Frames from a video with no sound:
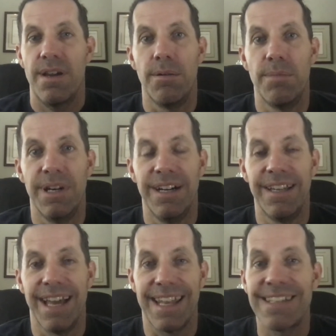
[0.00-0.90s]

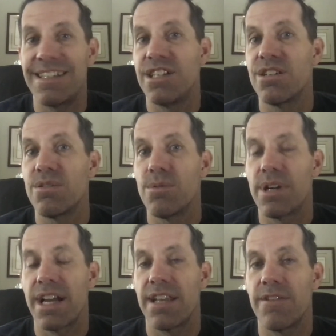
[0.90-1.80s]
But I'd like to hear
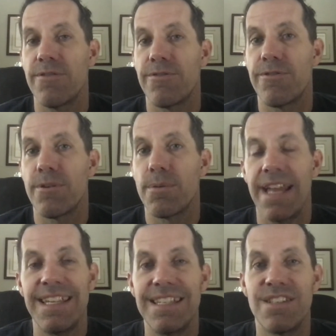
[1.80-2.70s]
what kind of
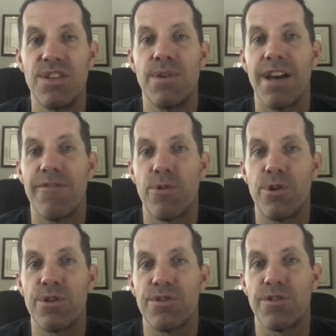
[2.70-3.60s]
ideas that you have for
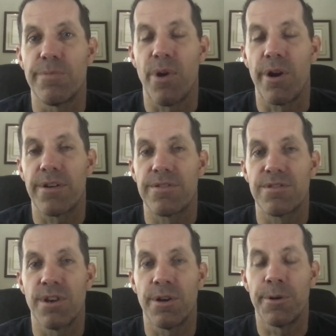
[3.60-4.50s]
your surf park.
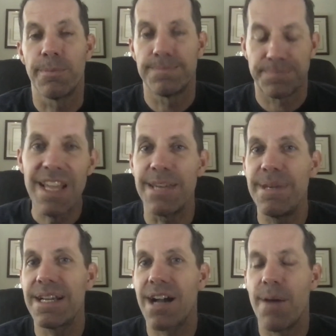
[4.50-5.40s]
So give
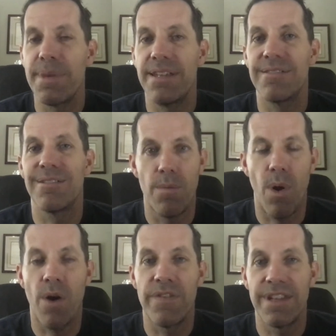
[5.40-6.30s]
me a comment
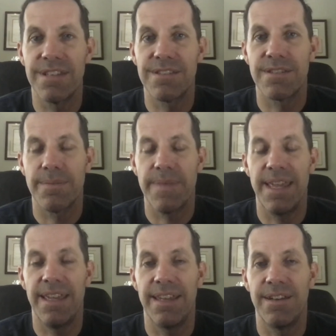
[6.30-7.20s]
on this,
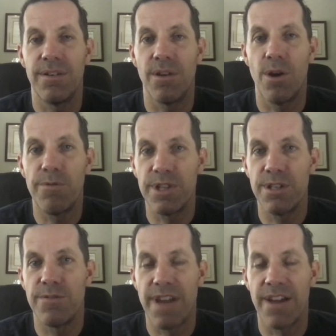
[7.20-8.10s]
and hopefully
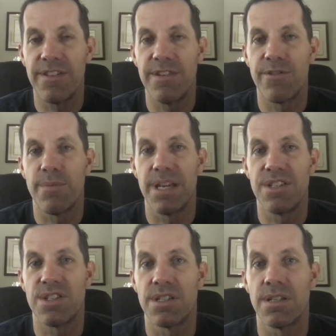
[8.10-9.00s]
you found the
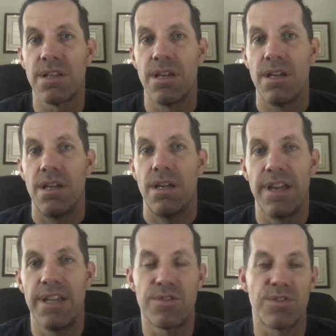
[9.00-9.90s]
information
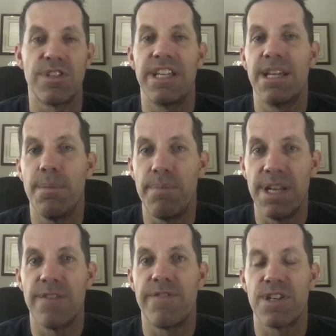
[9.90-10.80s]
interesting and
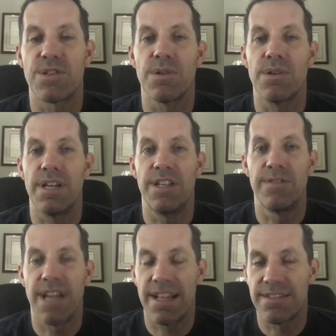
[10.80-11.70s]
beneficial and
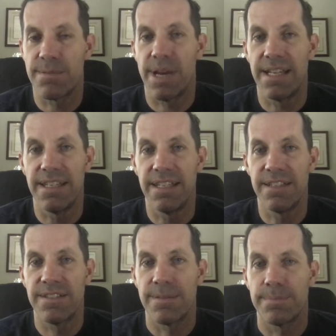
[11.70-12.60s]
you've gotten some
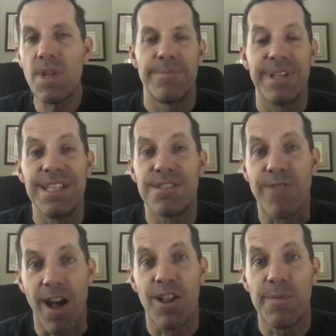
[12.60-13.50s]
ideas. Please
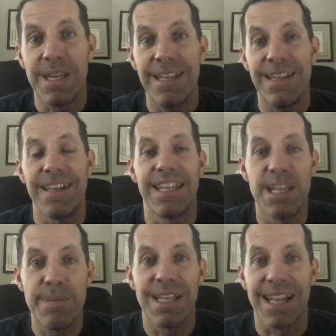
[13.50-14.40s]
follow me,
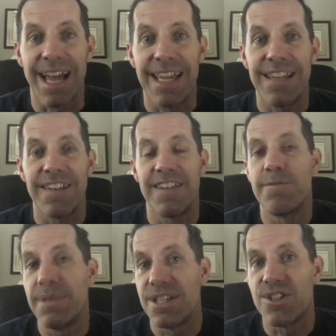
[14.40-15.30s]
give me a like, give
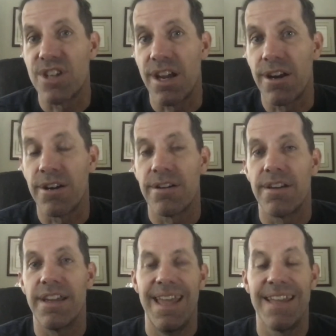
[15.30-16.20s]
me a share,
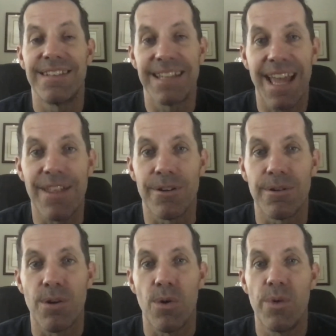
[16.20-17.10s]
and
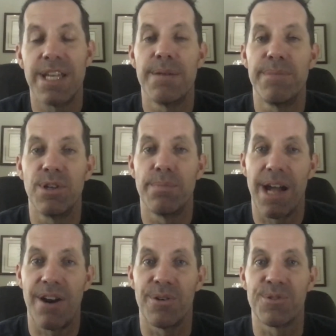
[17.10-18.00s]
together we can build
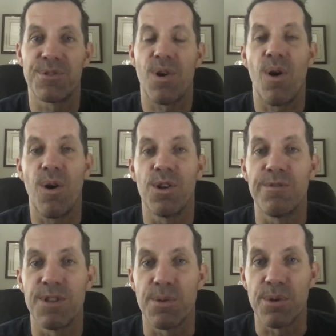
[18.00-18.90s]
barrels all
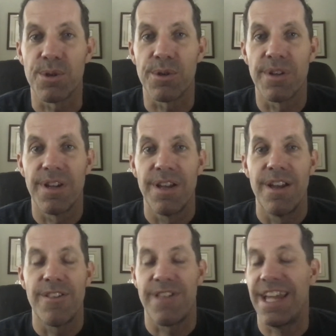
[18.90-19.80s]
over the world.
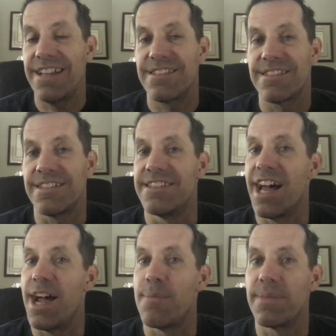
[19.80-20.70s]
Thanks, and
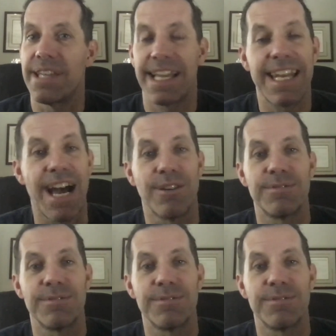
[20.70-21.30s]
I'm kicking out.